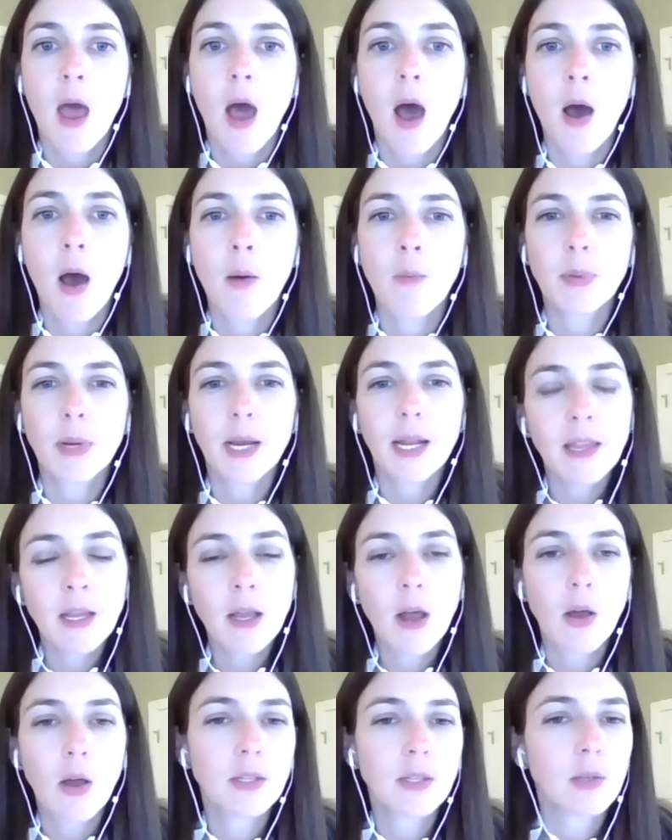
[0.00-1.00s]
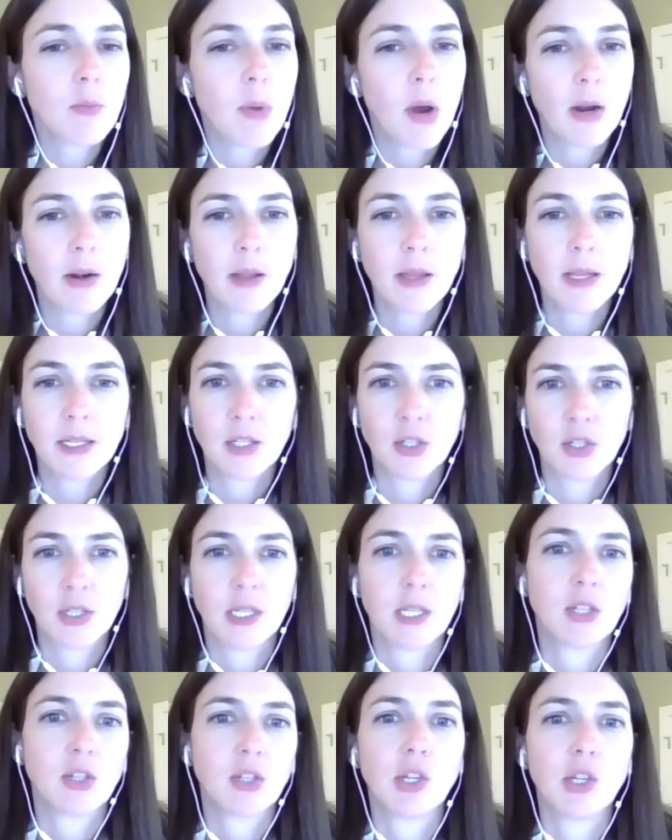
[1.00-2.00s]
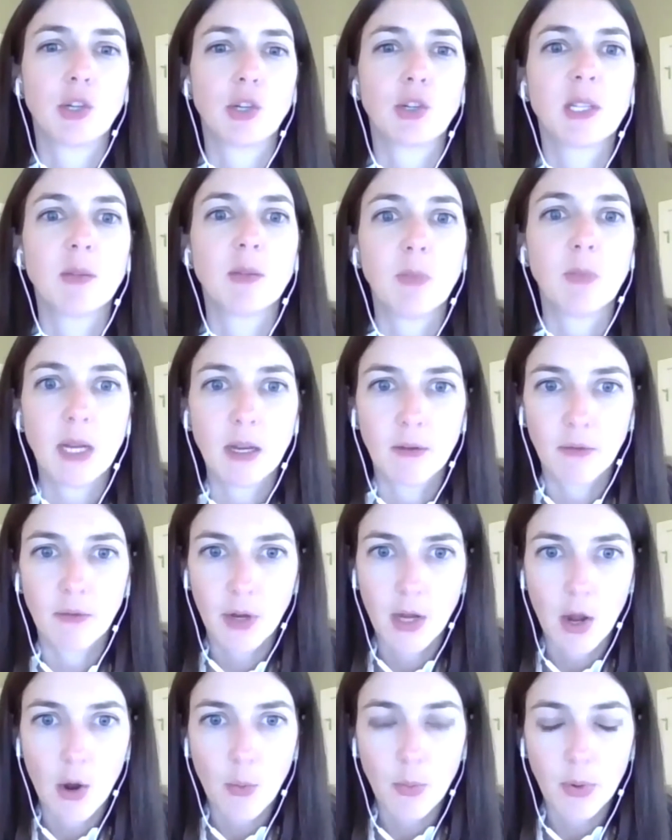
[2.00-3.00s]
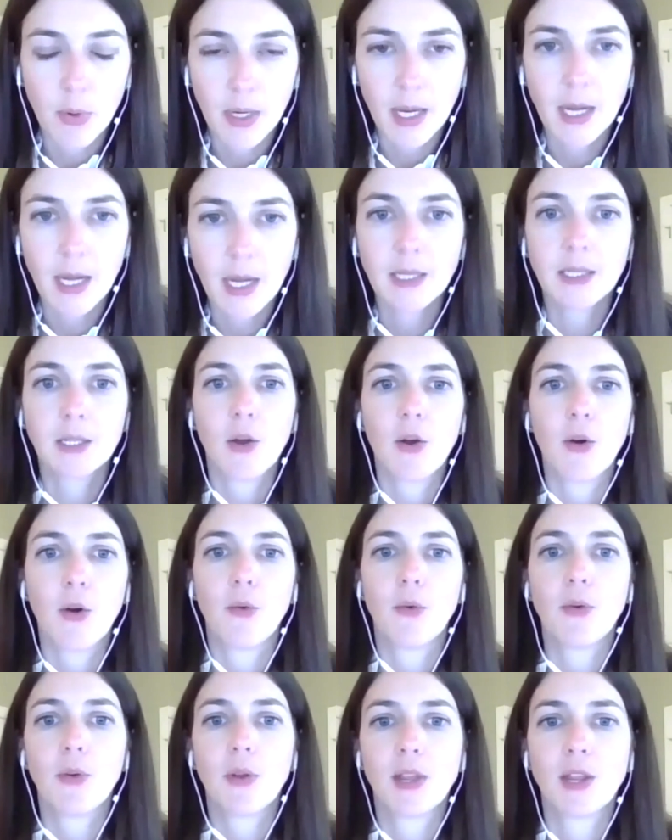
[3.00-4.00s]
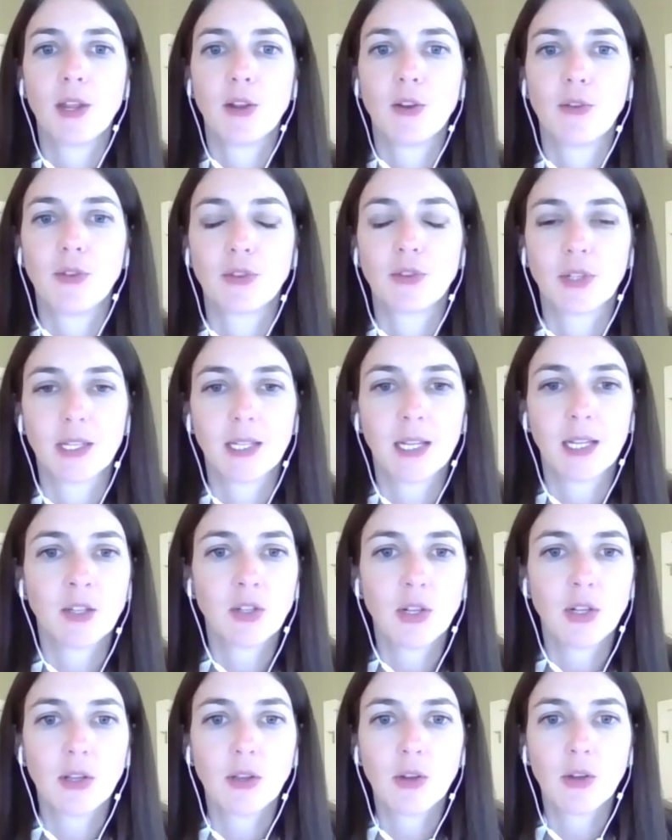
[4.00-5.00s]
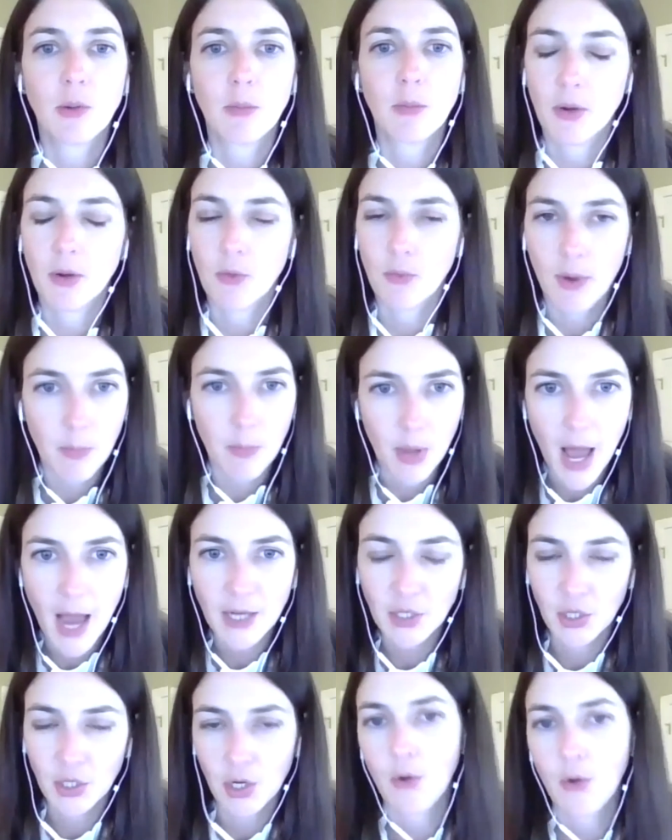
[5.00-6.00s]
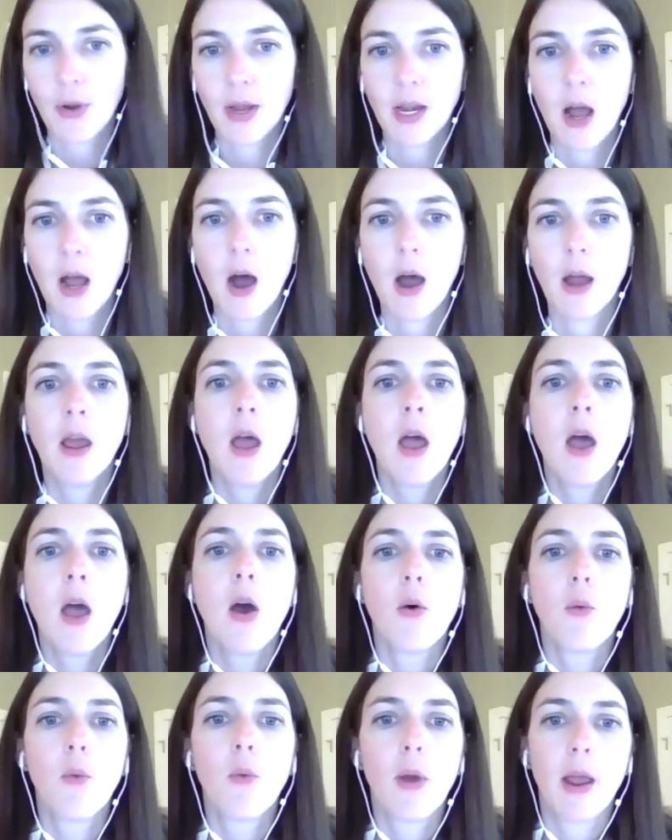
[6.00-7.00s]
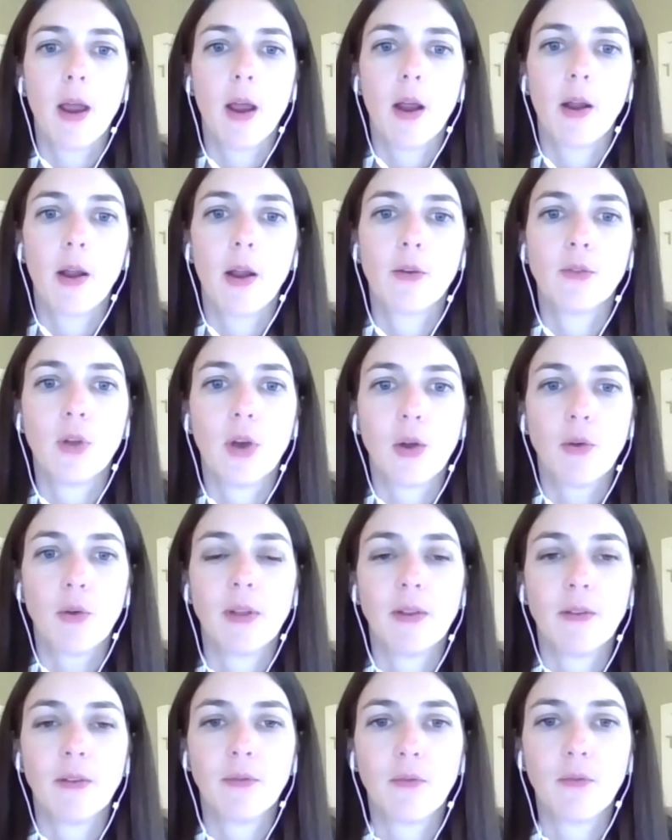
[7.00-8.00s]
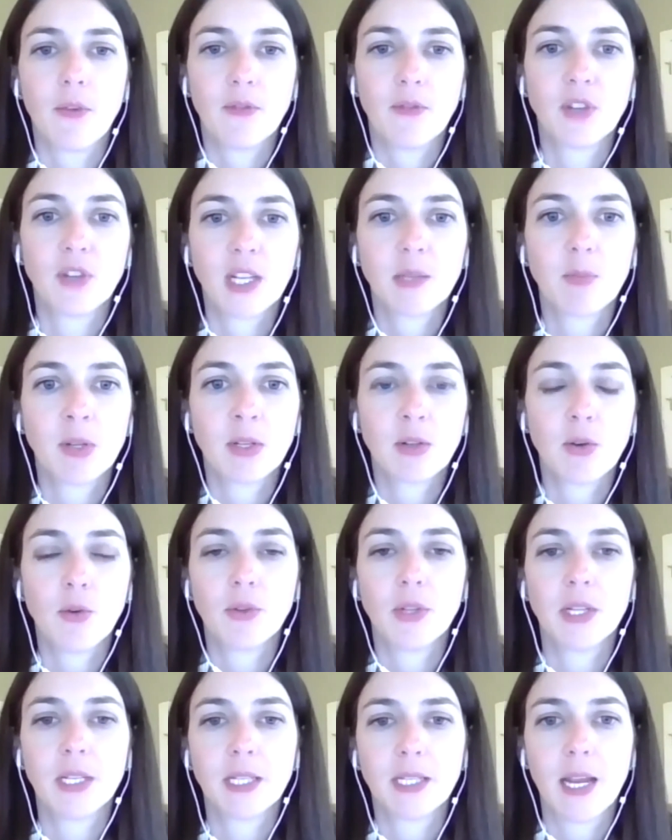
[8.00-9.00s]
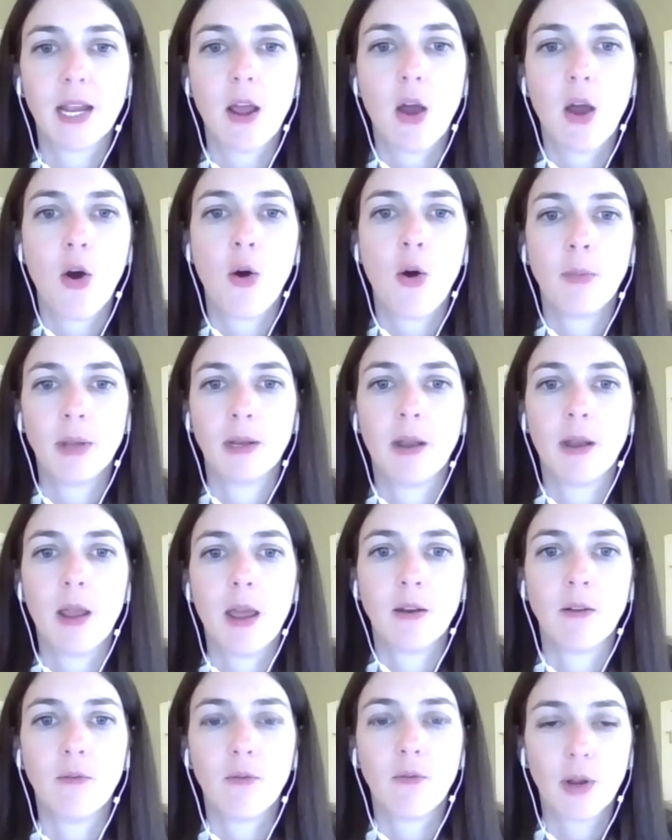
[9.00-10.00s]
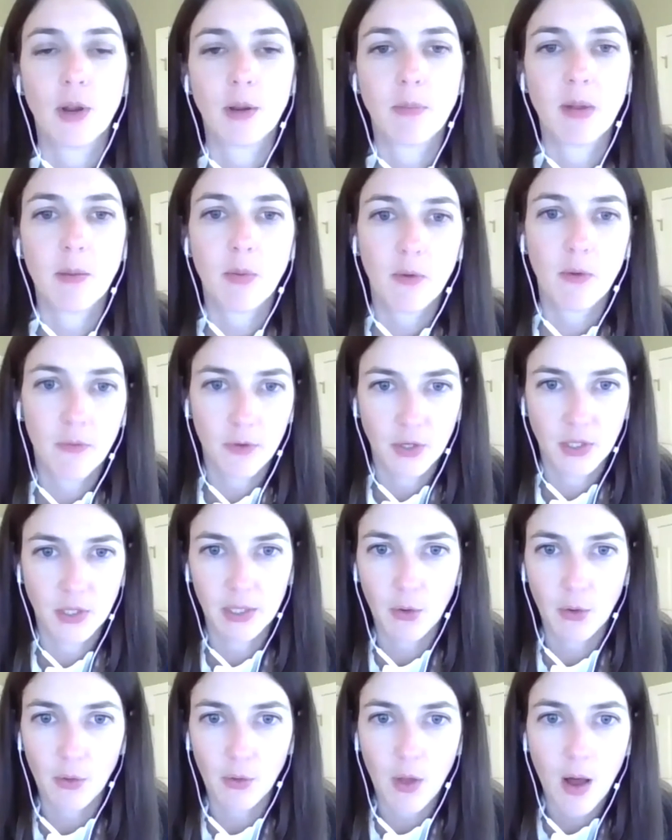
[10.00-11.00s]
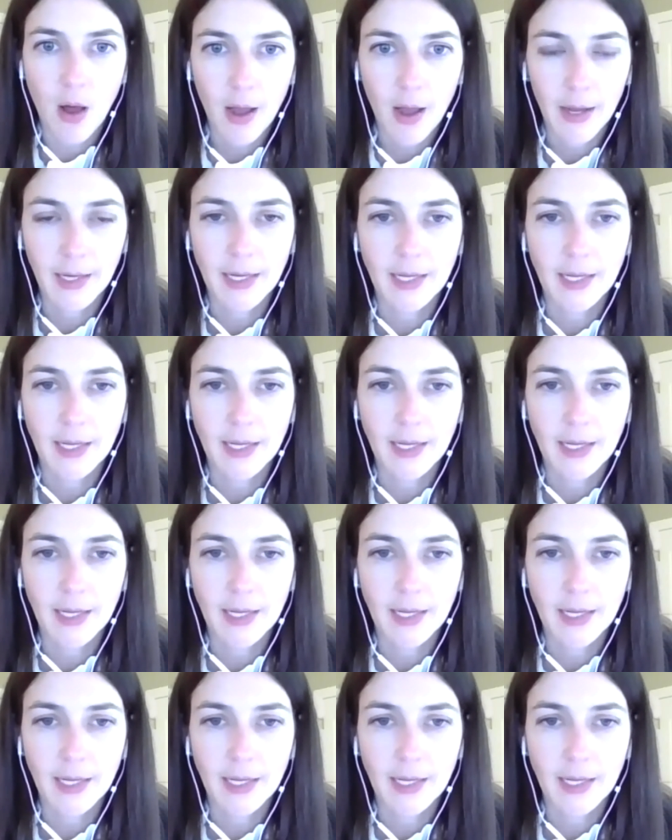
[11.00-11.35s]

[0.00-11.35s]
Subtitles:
But I think also part of this is just the sheer speed of reopening. So, there's essentially a little bit of whiplash going on where, look, we've just been told to stay home and avoid people for so long.